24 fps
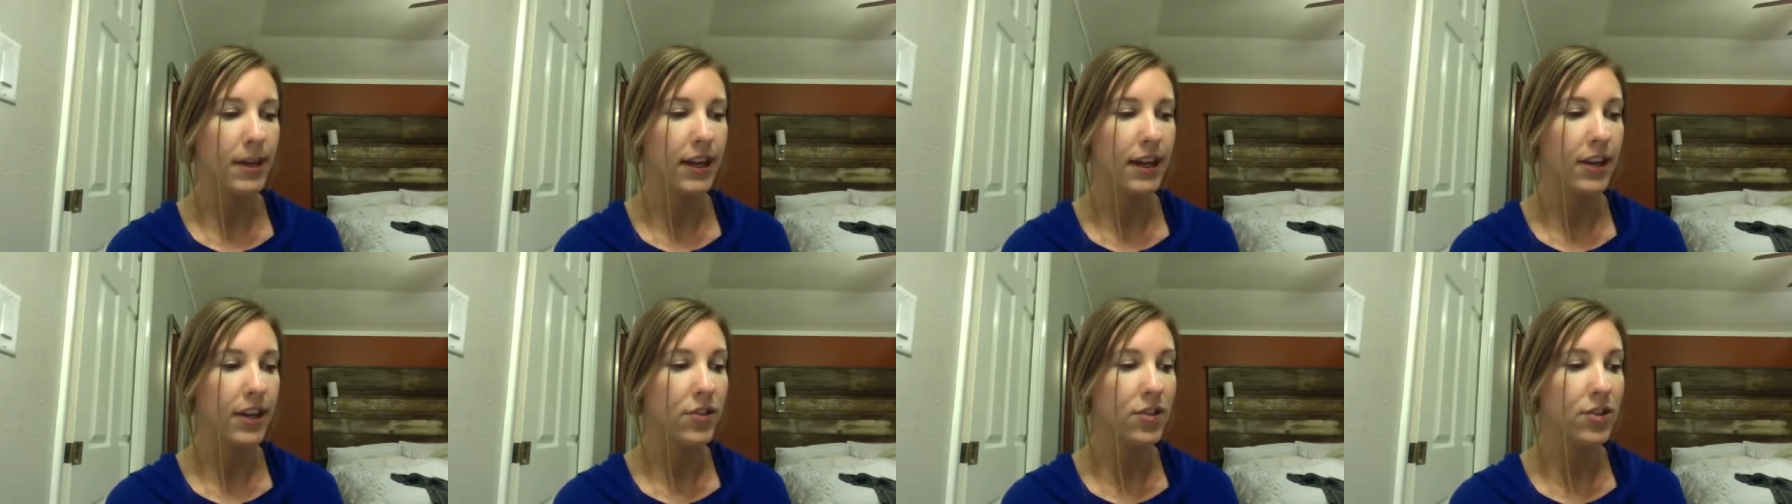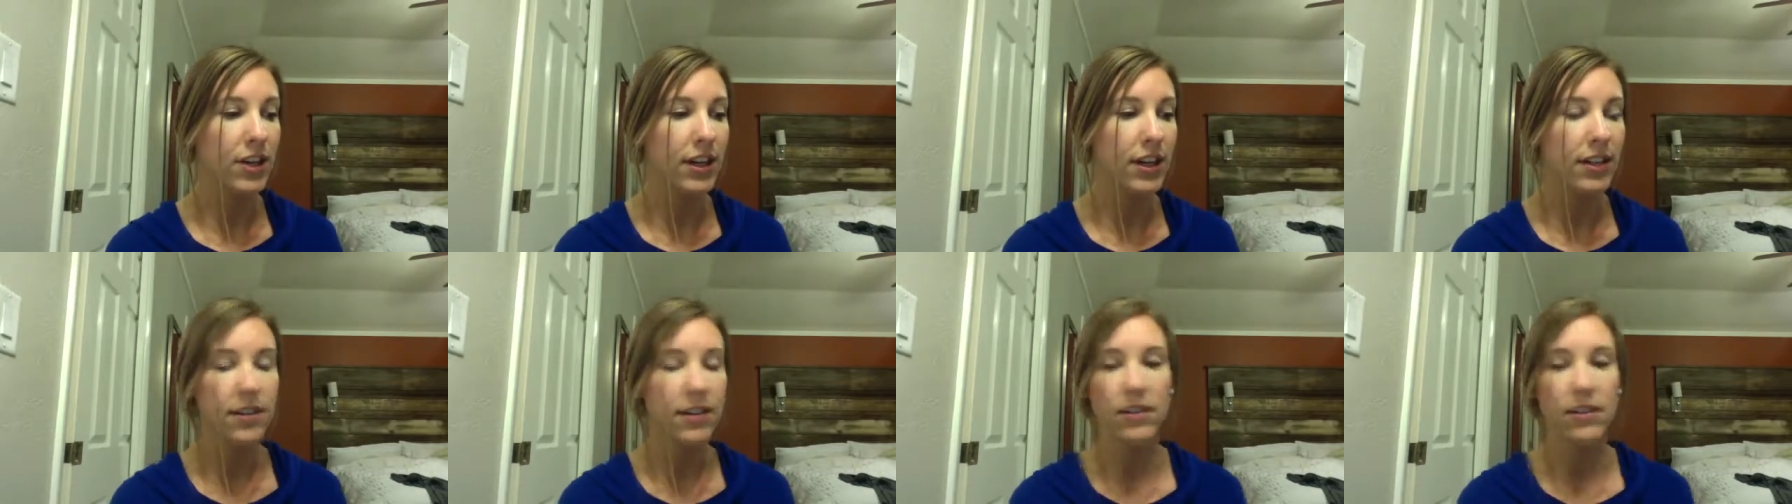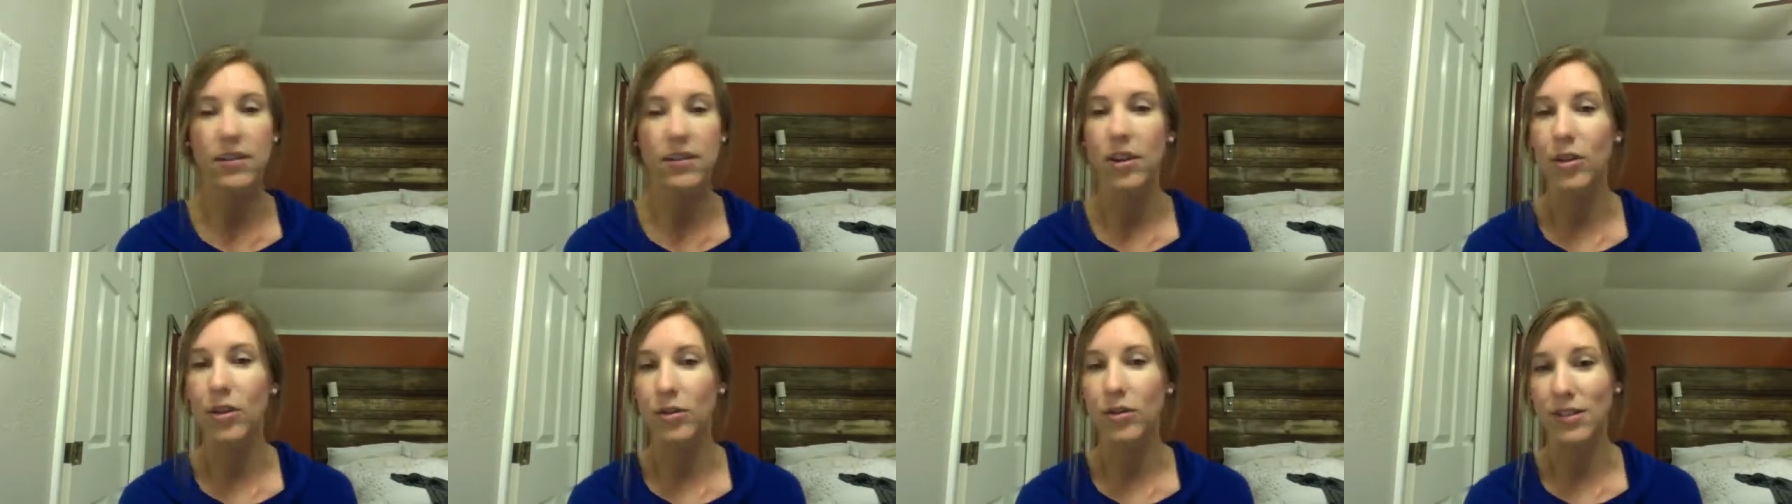Andrea
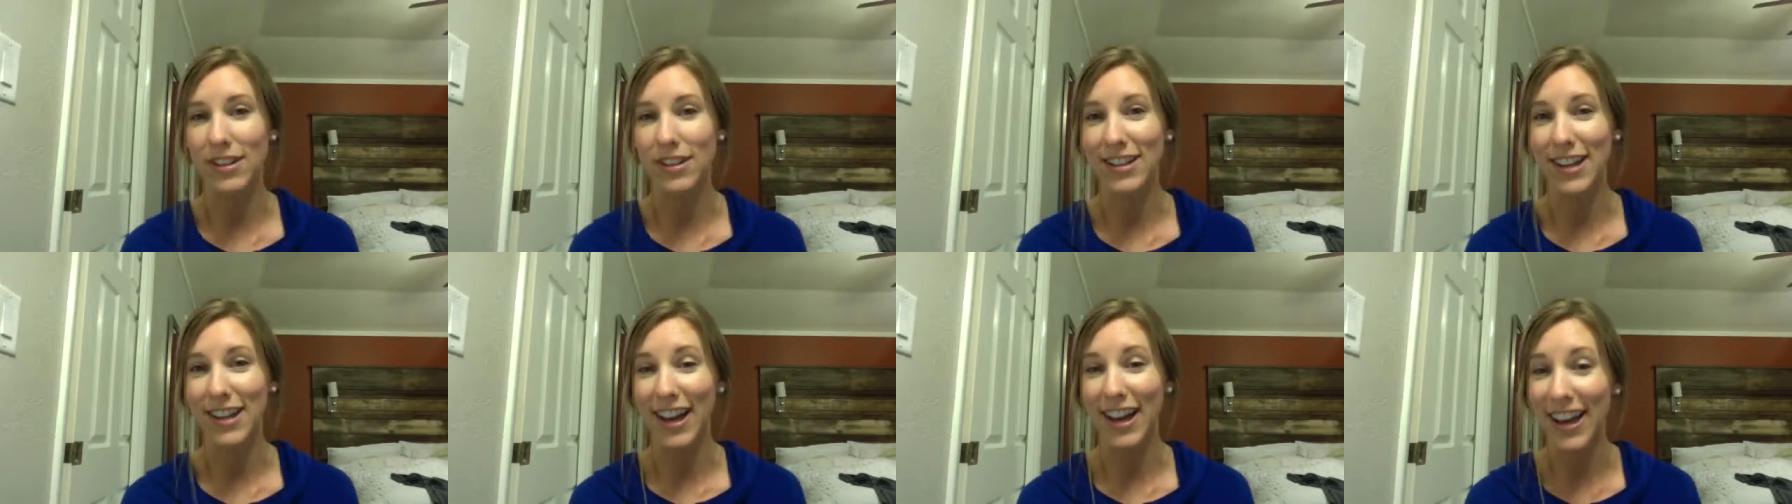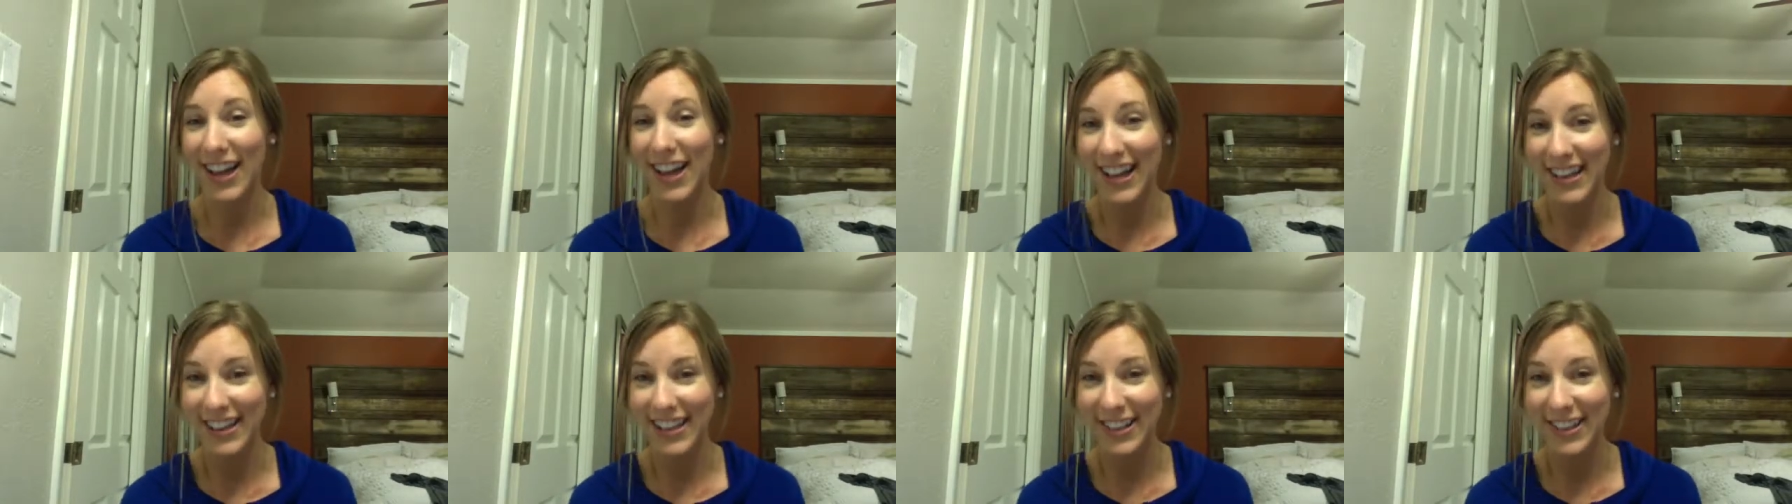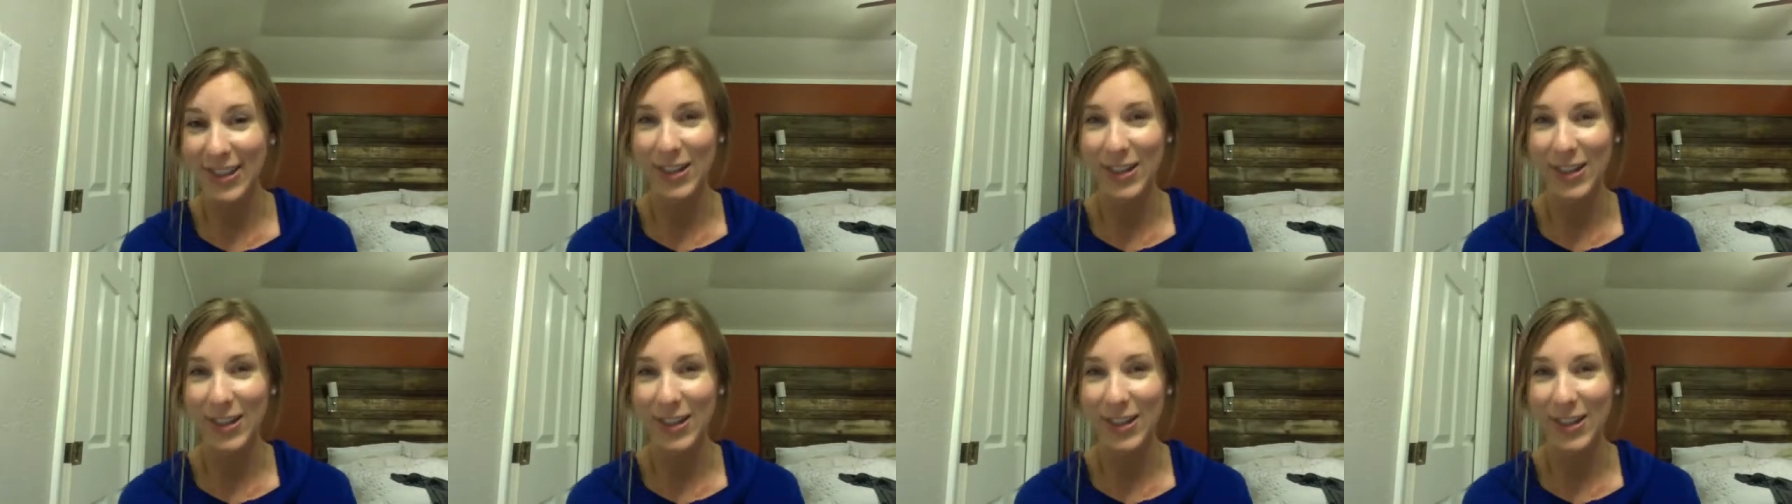knows a ton.